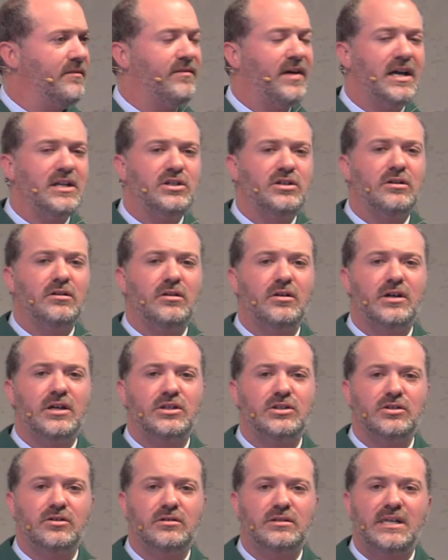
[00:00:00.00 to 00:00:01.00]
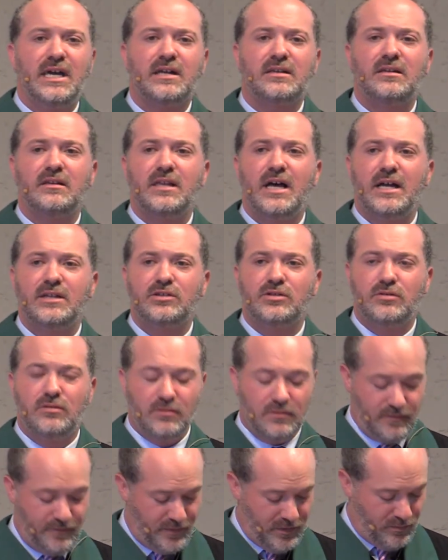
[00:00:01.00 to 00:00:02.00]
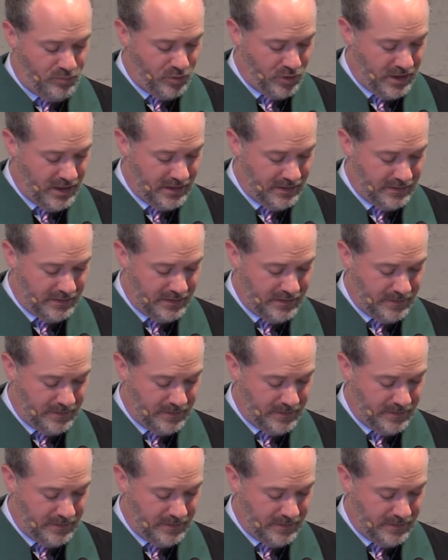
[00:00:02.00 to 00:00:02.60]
I invite you to look at your technological footprint.